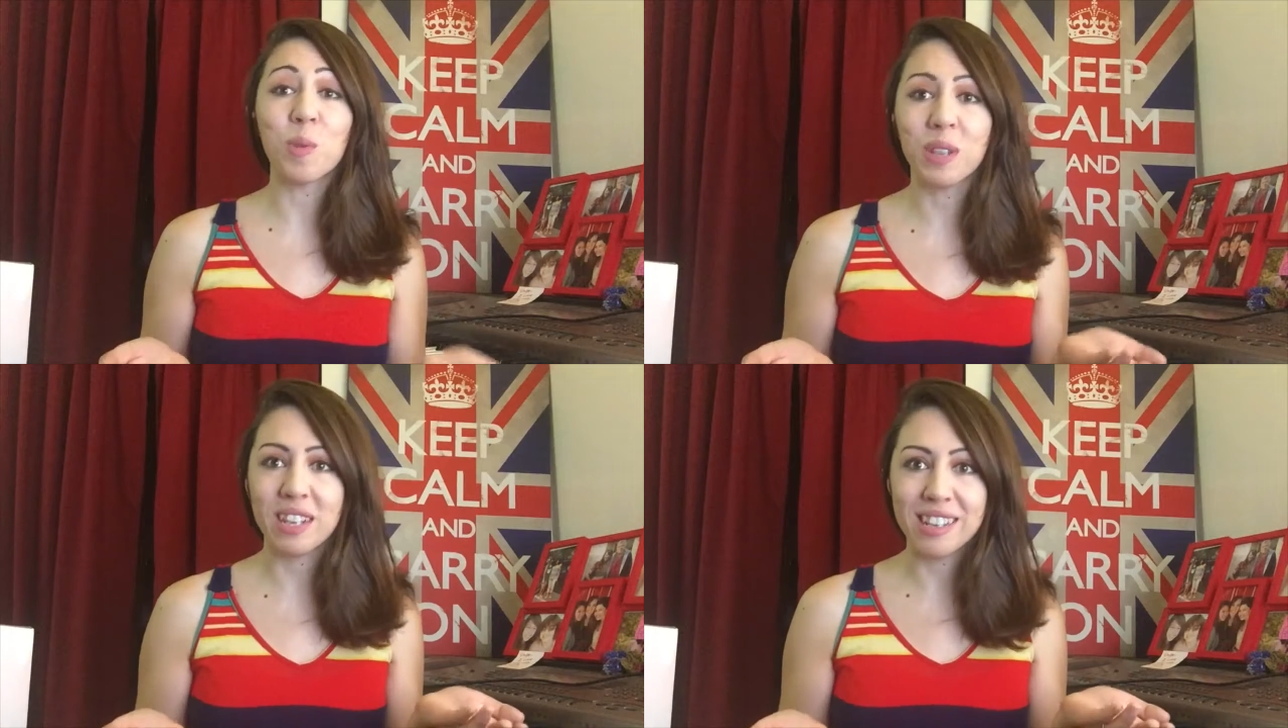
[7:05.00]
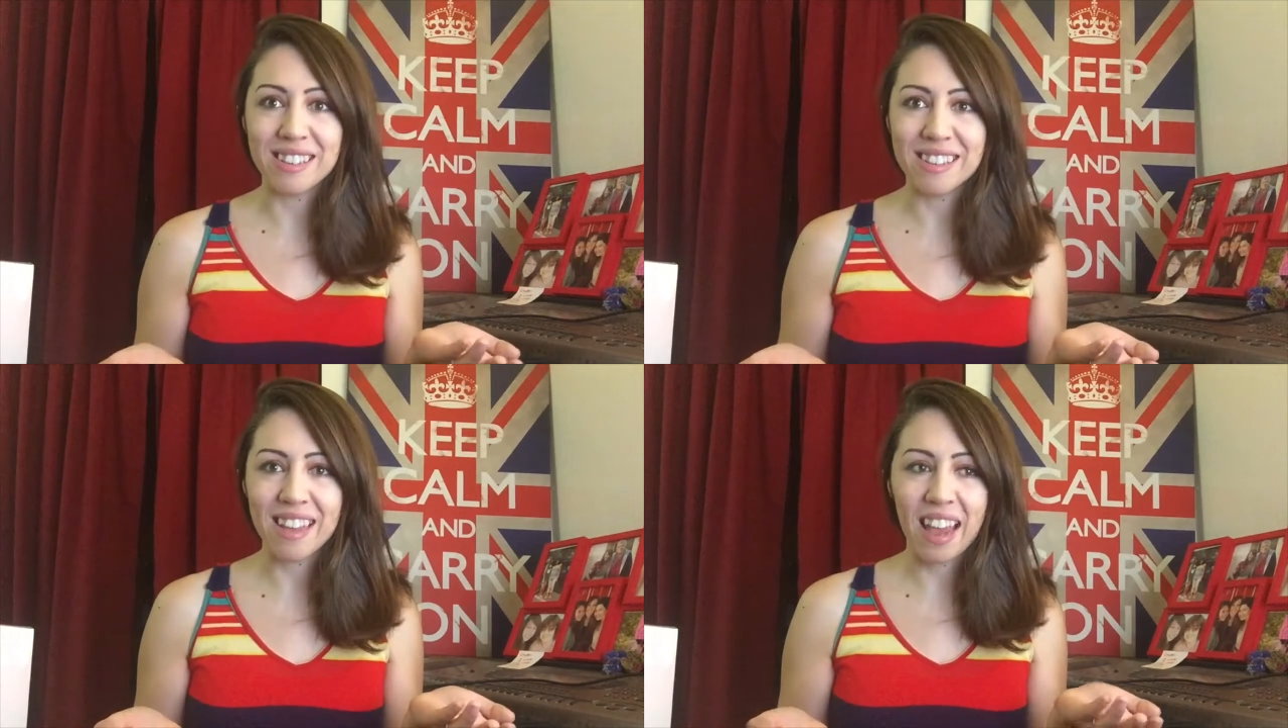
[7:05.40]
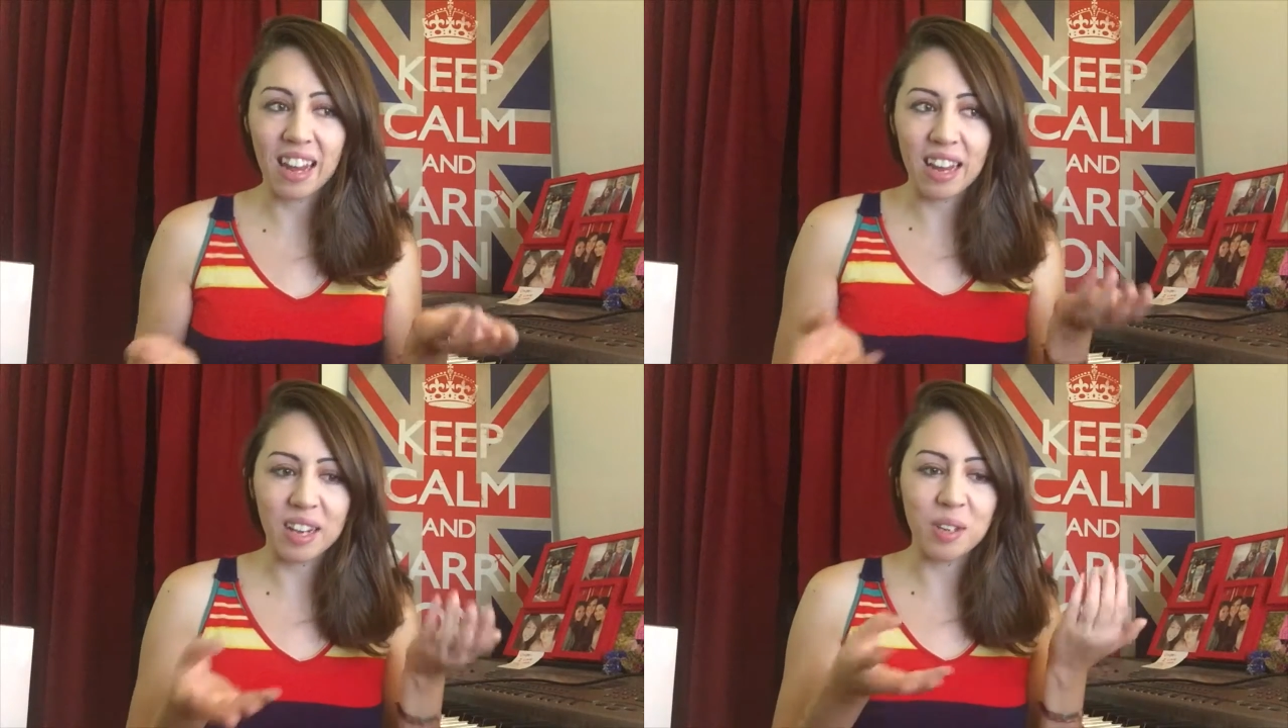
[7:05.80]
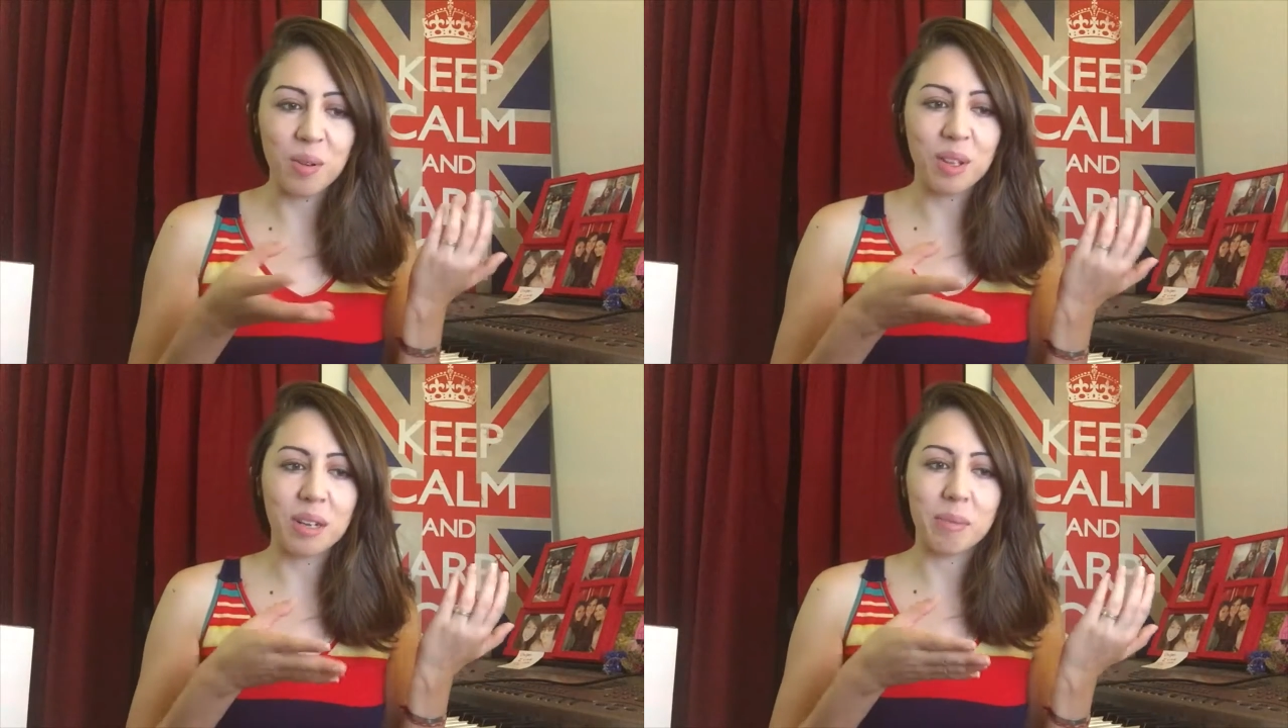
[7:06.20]
what it is, and I
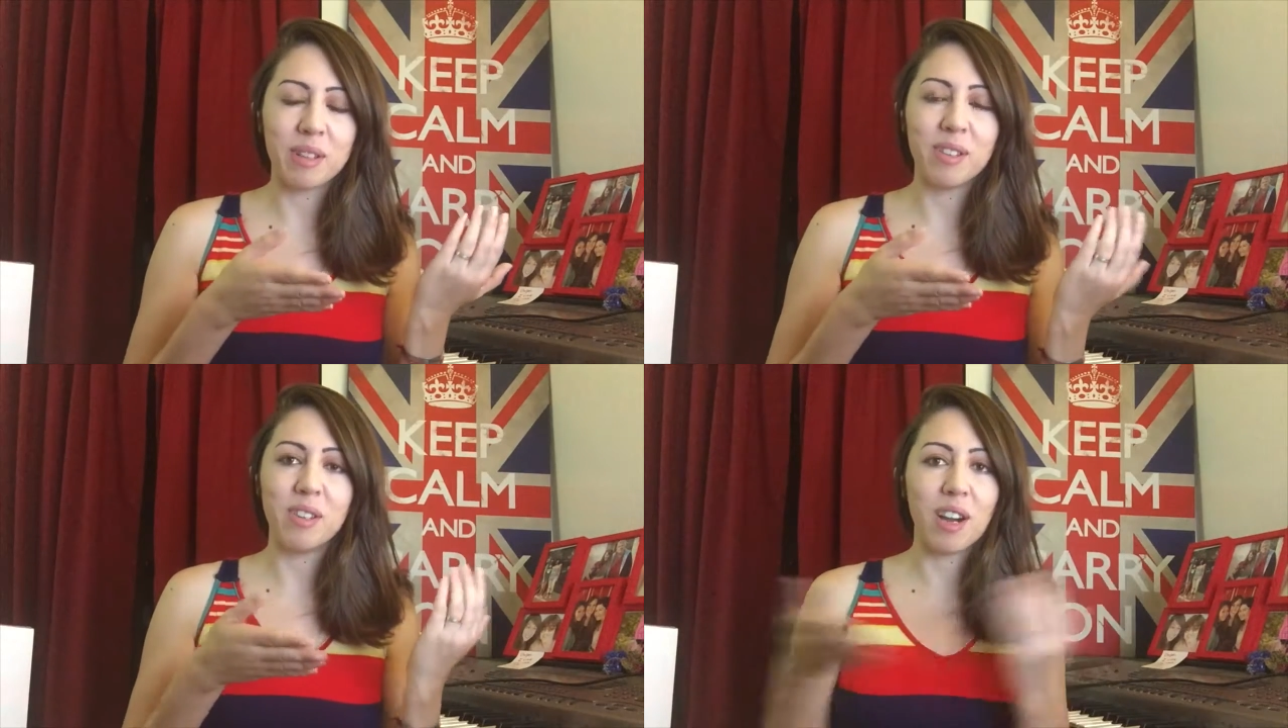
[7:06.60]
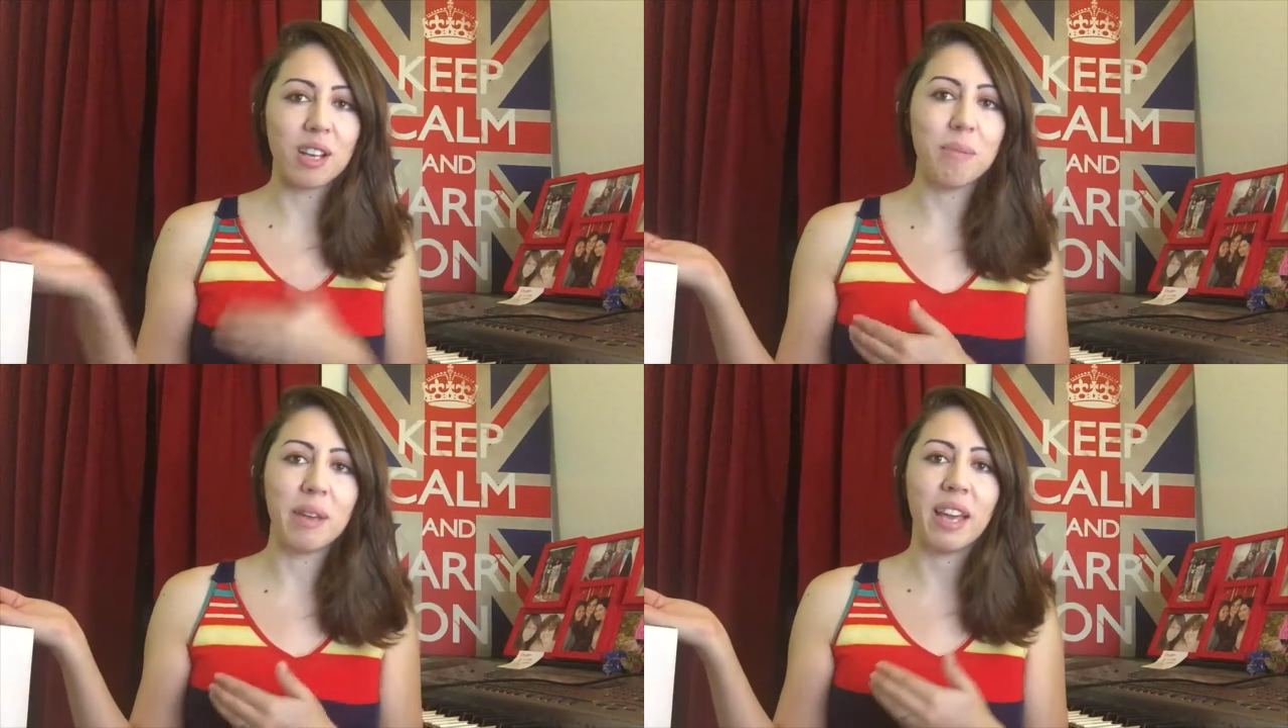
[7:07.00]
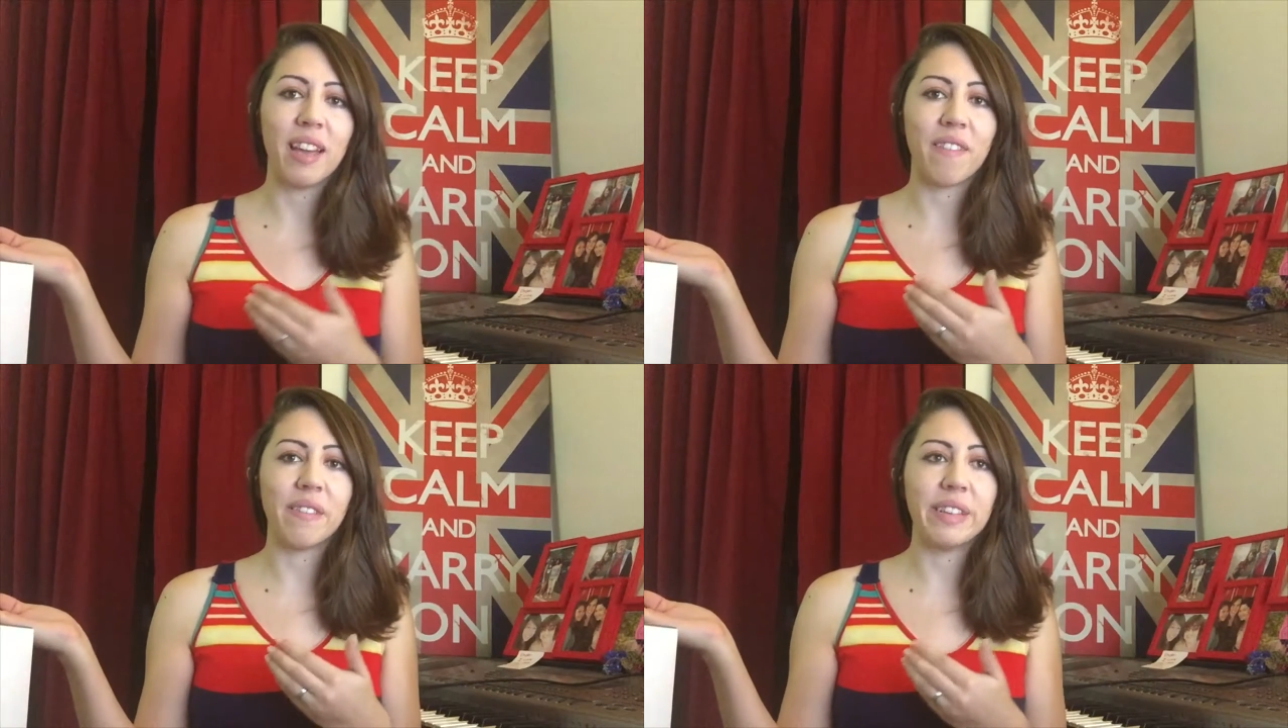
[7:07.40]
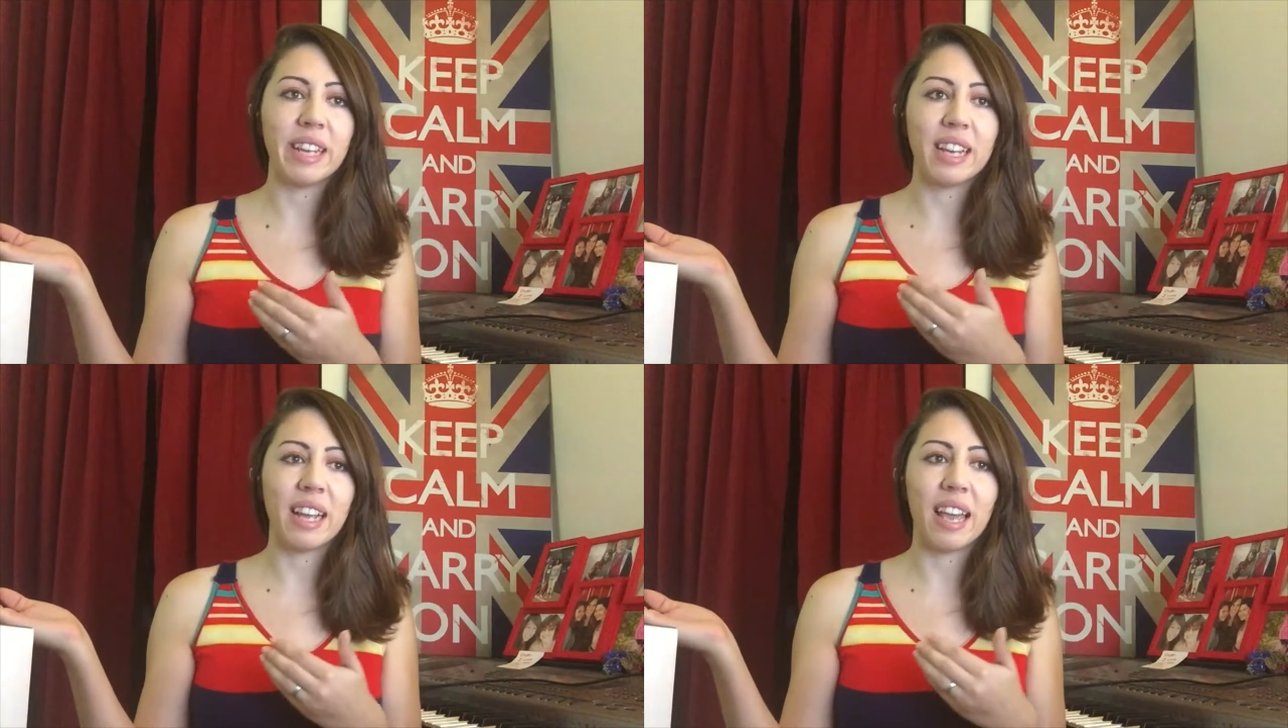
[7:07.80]
know that I'm going to document every
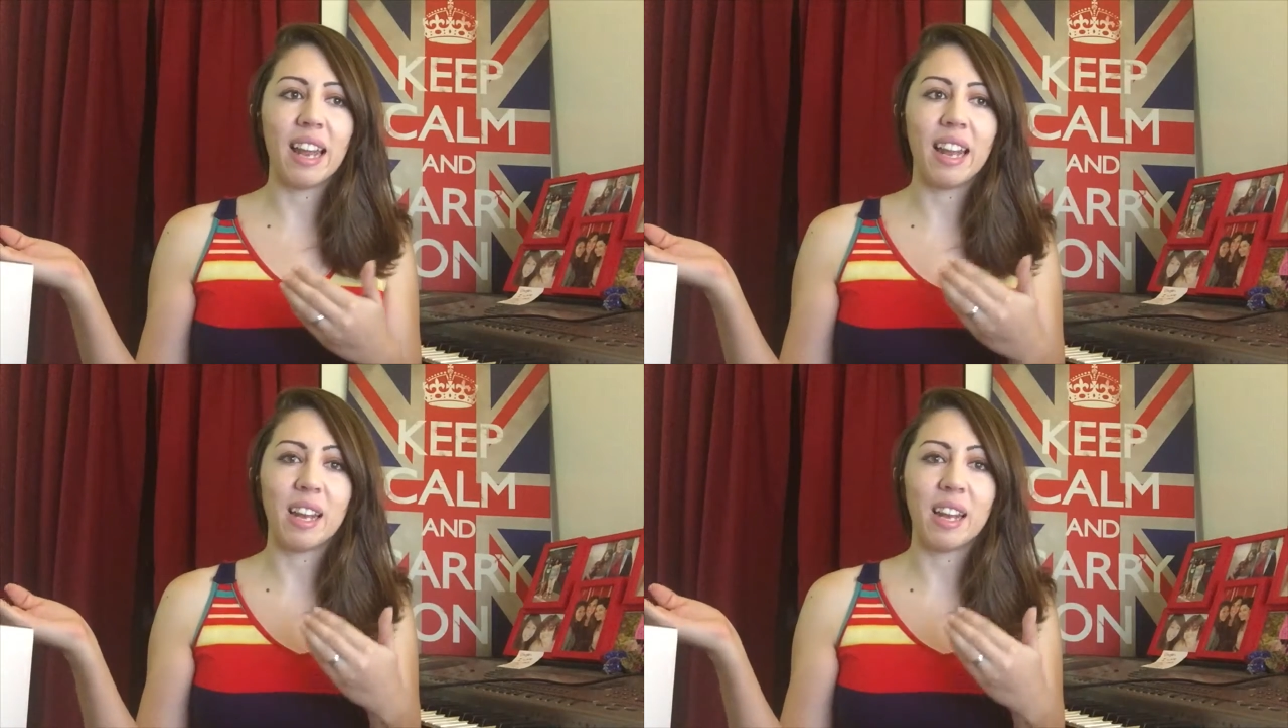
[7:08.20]
day again,